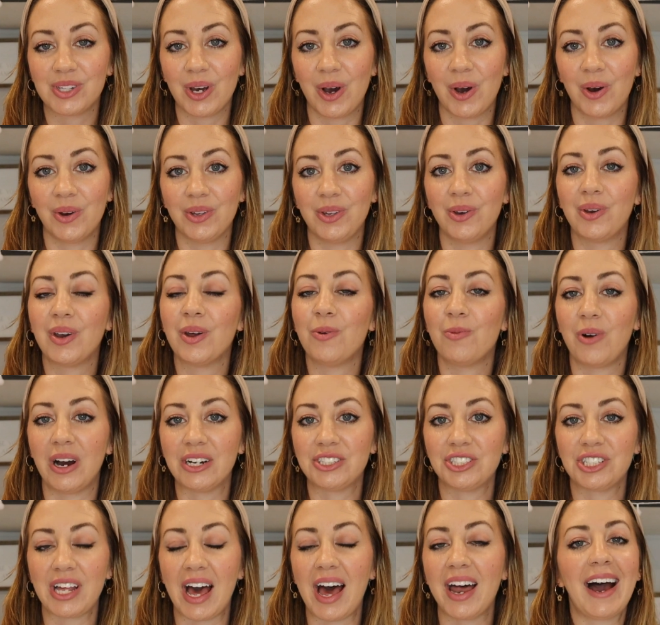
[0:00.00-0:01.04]
so you can
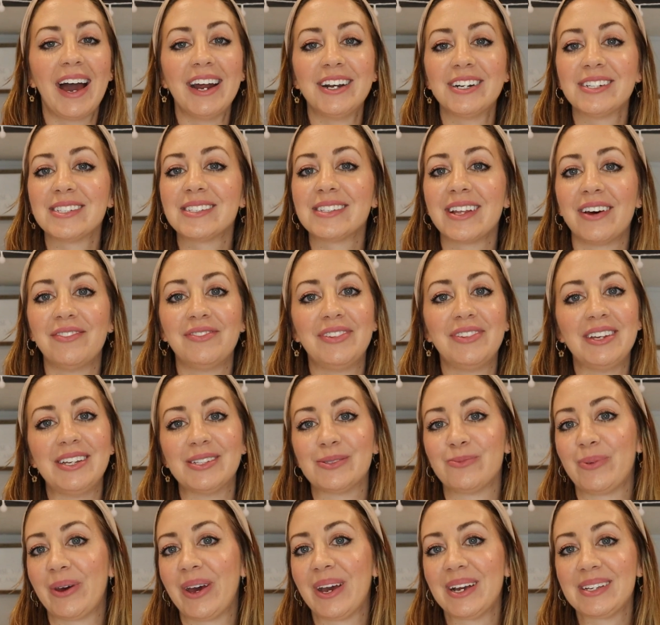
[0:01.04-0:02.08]
watch that. I just love these
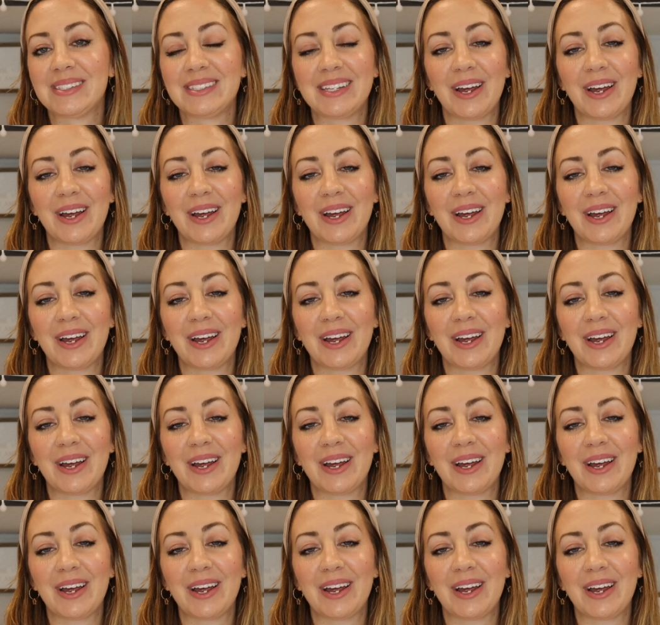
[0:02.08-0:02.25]
books.